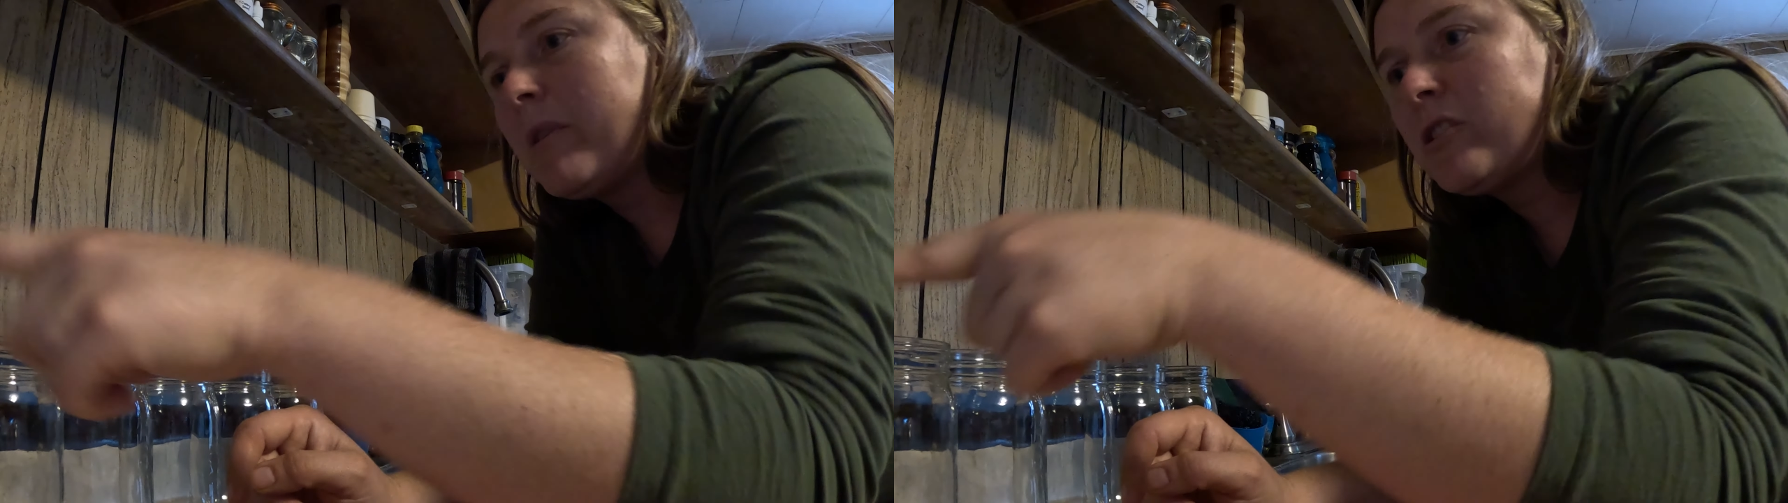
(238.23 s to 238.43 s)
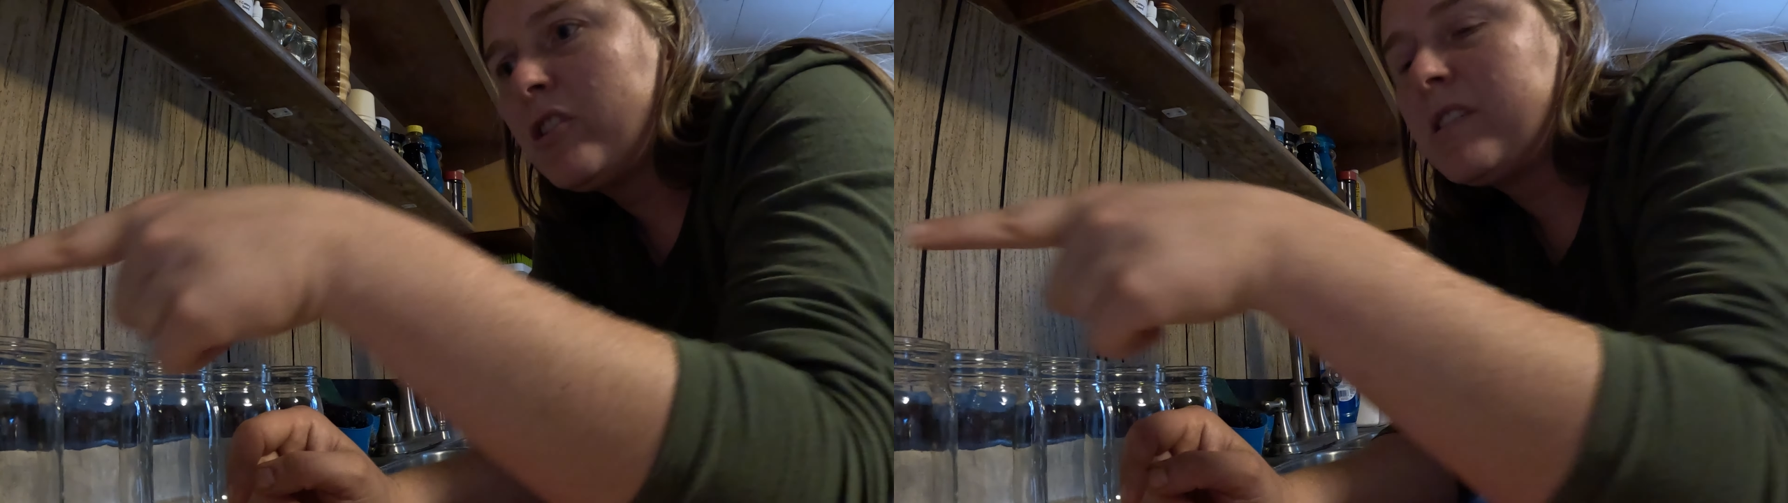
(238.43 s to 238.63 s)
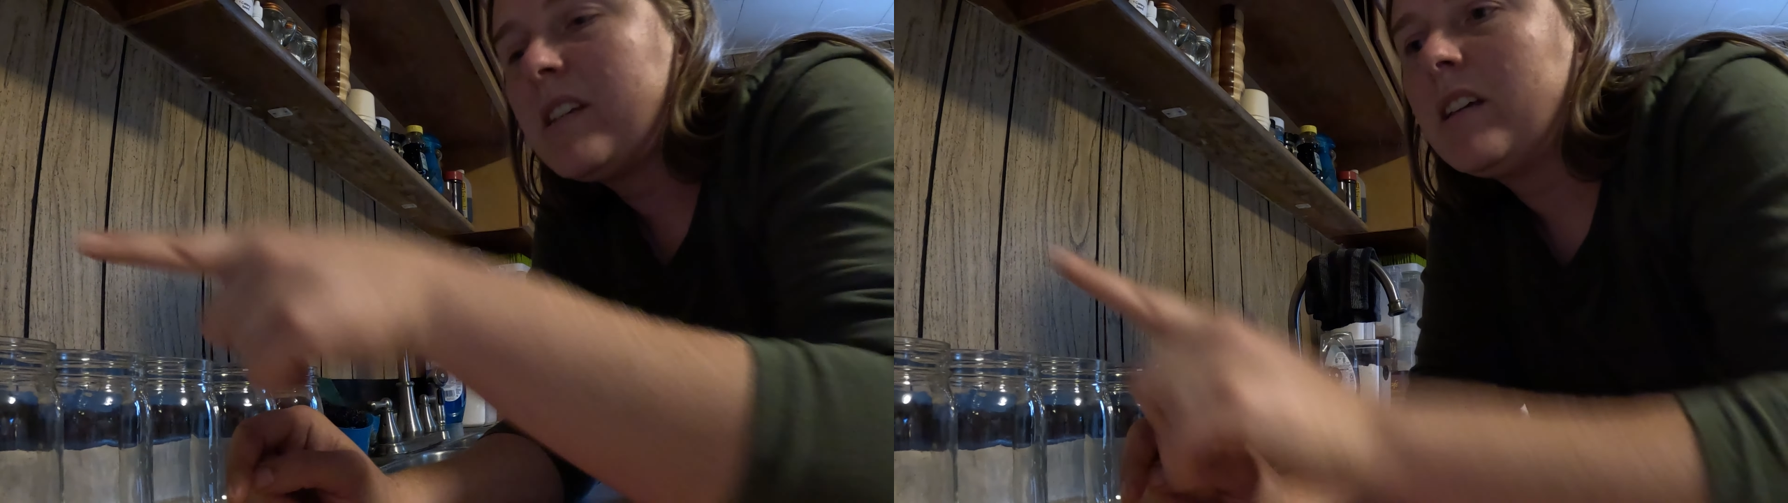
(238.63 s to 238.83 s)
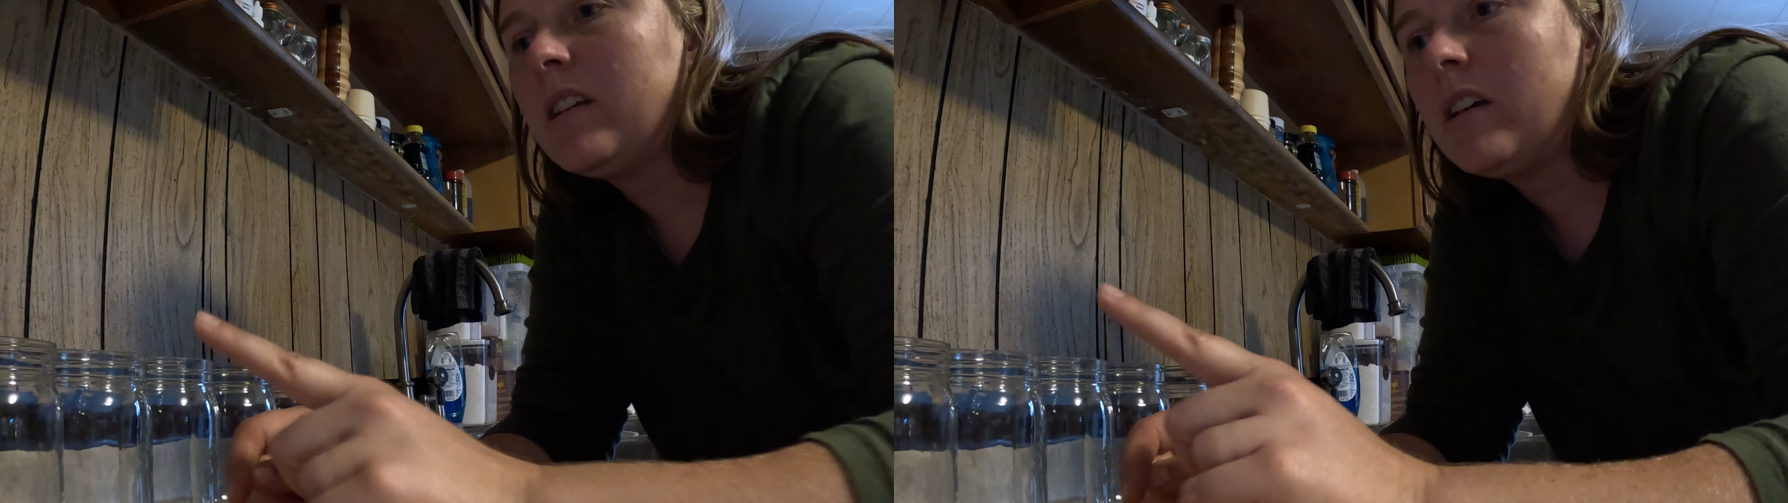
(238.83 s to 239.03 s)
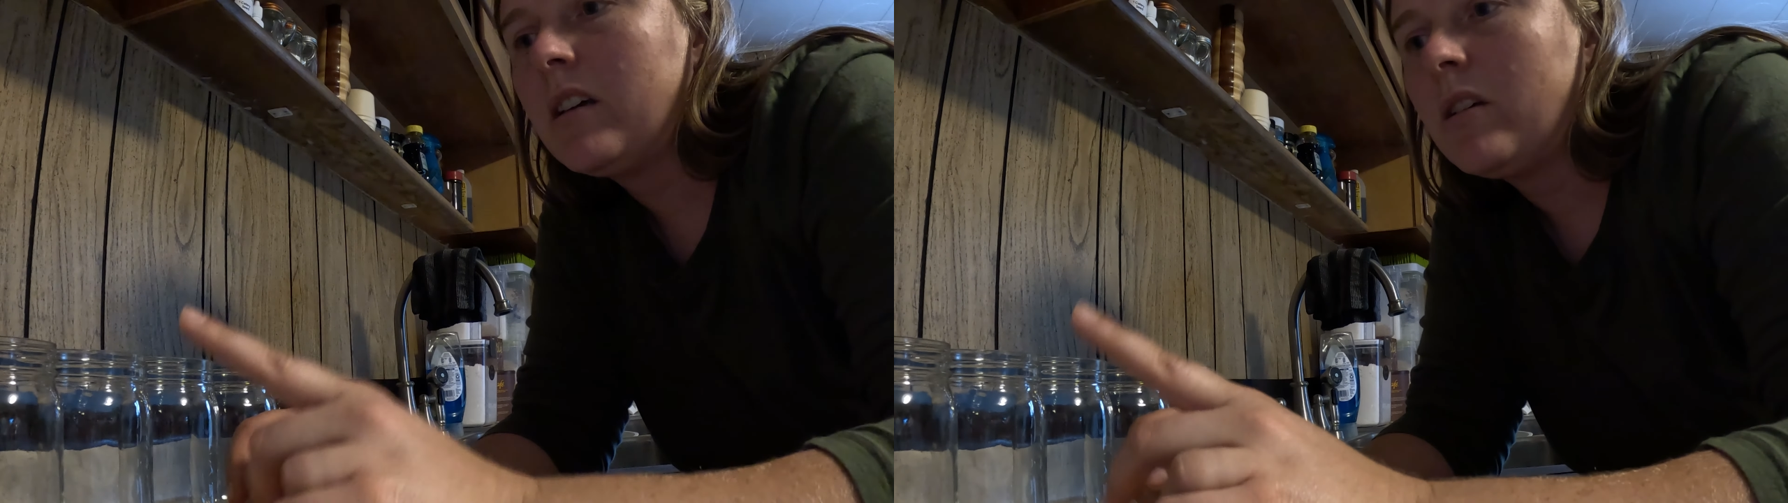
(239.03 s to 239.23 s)
mustard
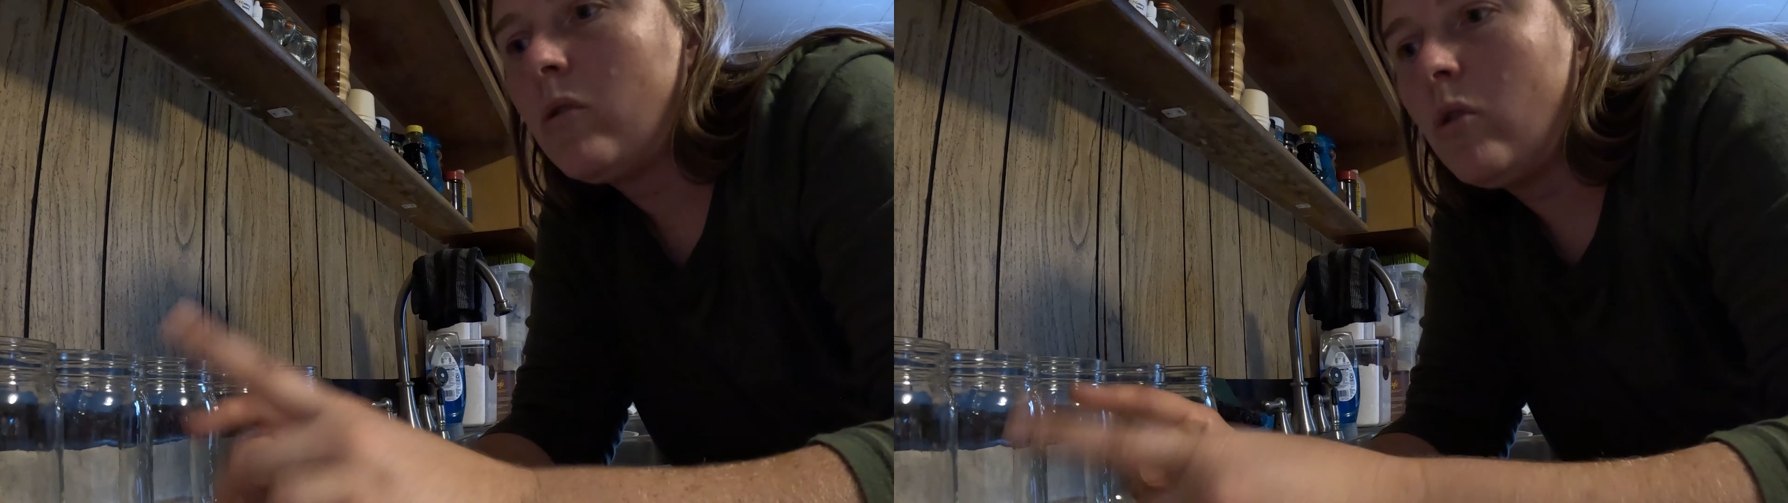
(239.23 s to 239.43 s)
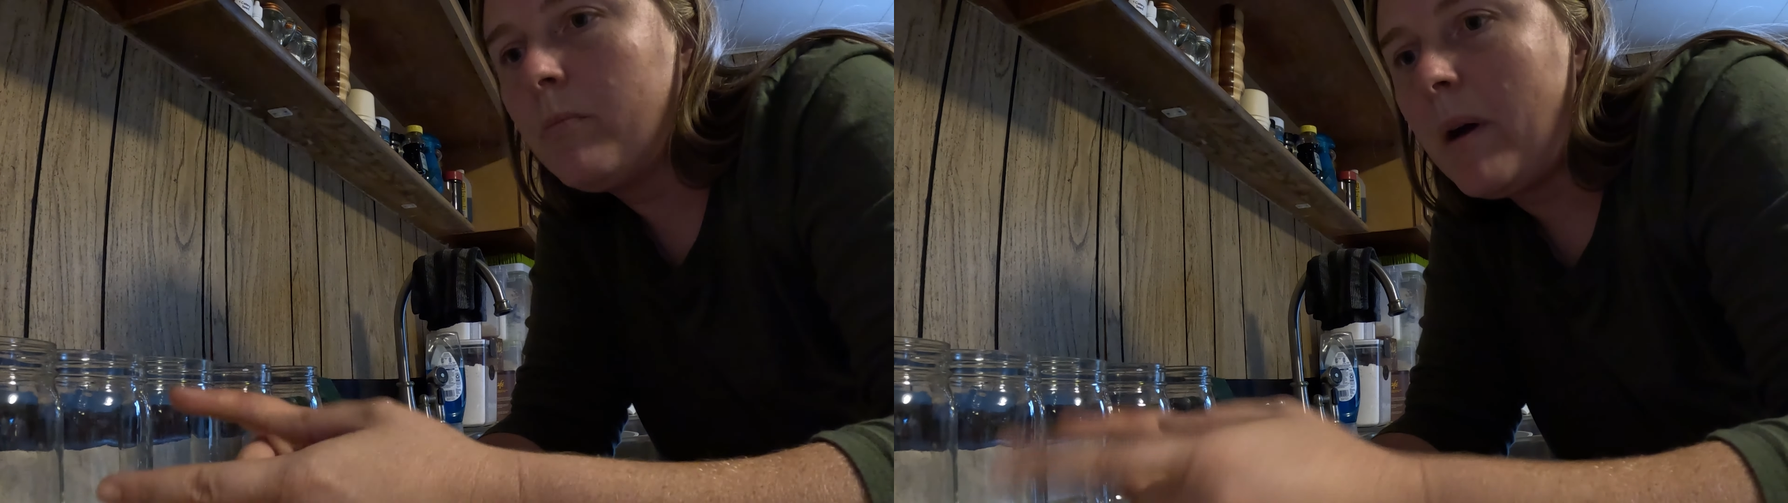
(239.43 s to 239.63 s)
seed, whole